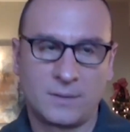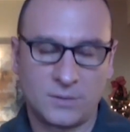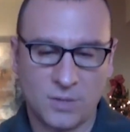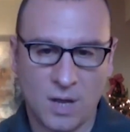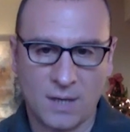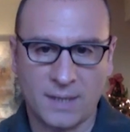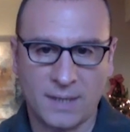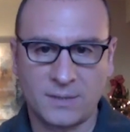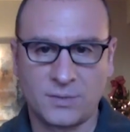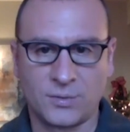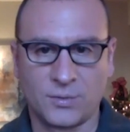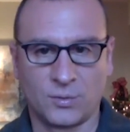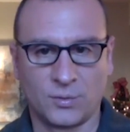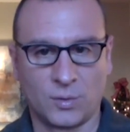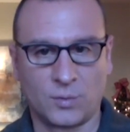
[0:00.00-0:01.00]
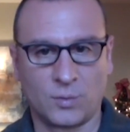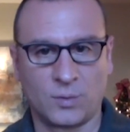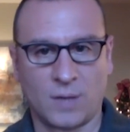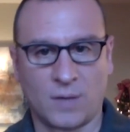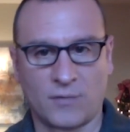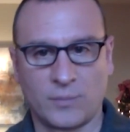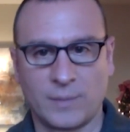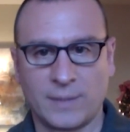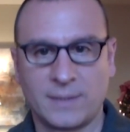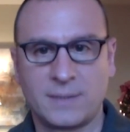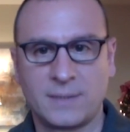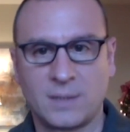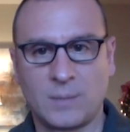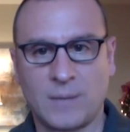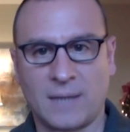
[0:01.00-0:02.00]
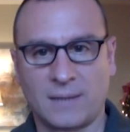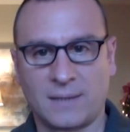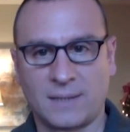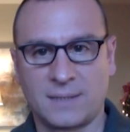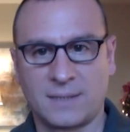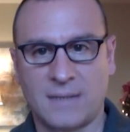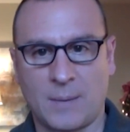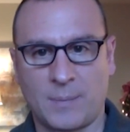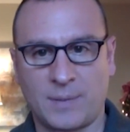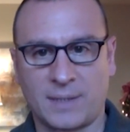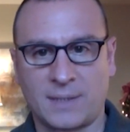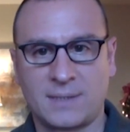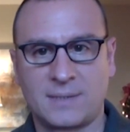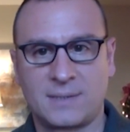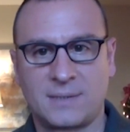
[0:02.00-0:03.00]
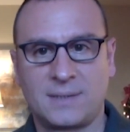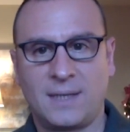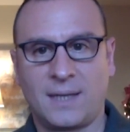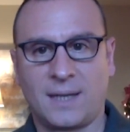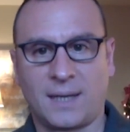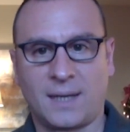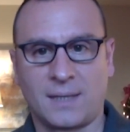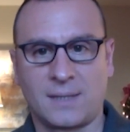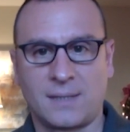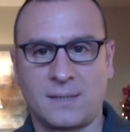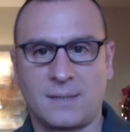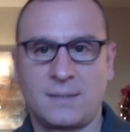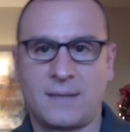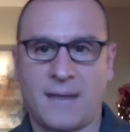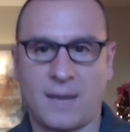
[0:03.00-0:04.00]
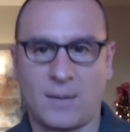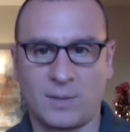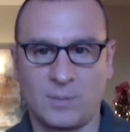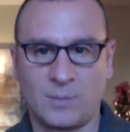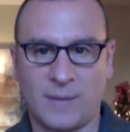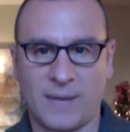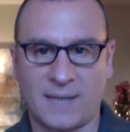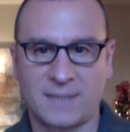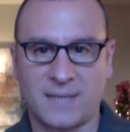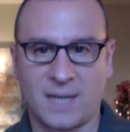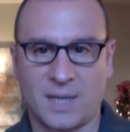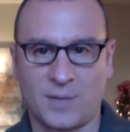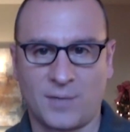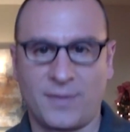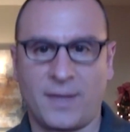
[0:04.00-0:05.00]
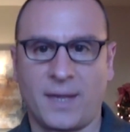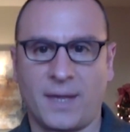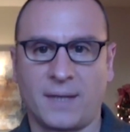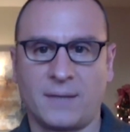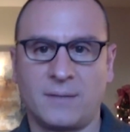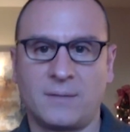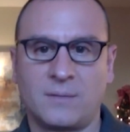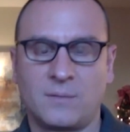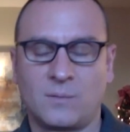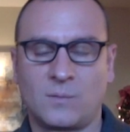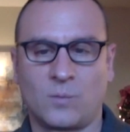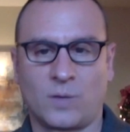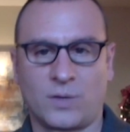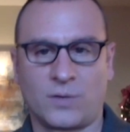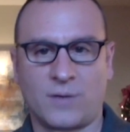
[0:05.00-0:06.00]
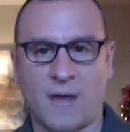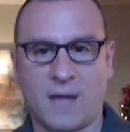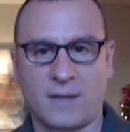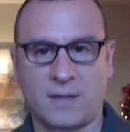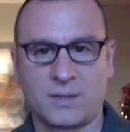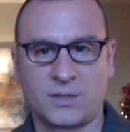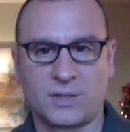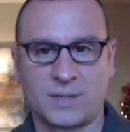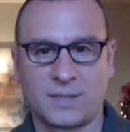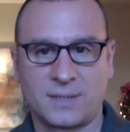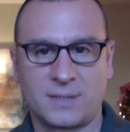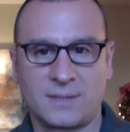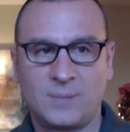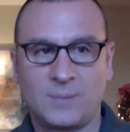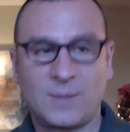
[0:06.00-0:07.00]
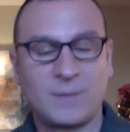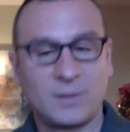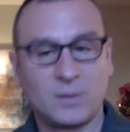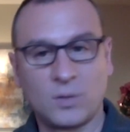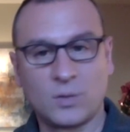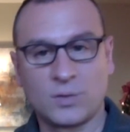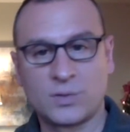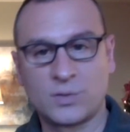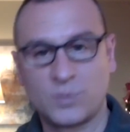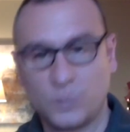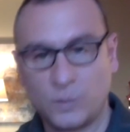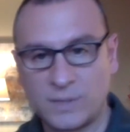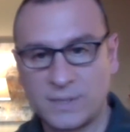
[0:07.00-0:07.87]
talking to your local government about these topics and how it impacts health and what your knowledge is, maybe a local school